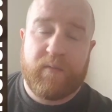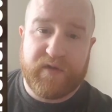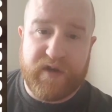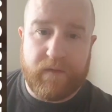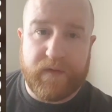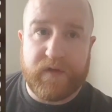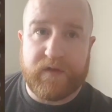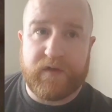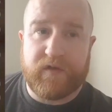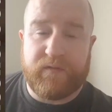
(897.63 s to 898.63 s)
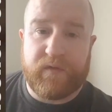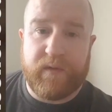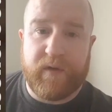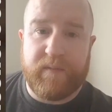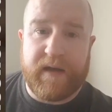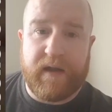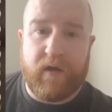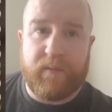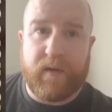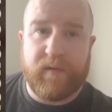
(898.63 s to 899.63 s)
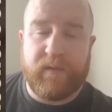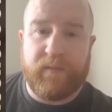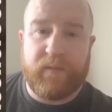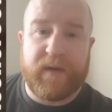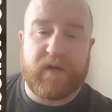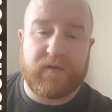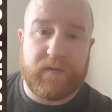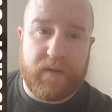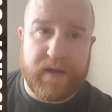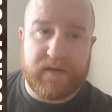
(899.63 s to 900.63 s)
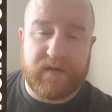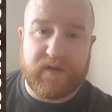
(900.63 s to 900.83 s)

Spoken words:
Prison officers are suffering with mental health problems because of the things they're